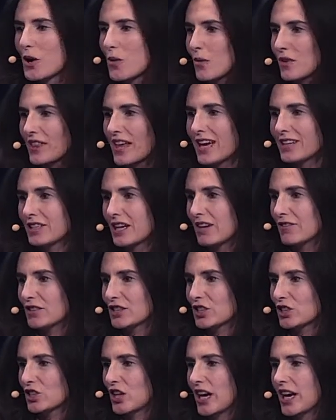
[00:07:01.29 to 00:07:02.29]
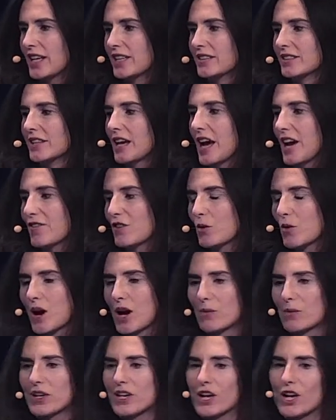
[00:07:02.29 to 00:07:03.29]
without having to change
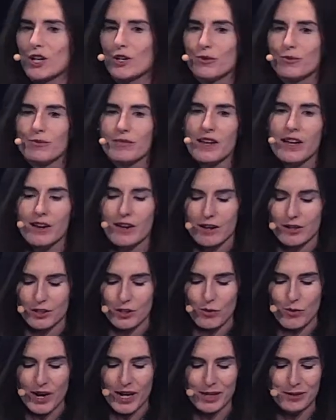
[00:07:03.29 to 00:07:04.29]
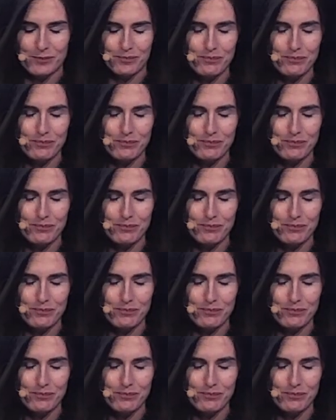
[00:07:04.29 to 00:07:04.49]
everywhere we go along the way.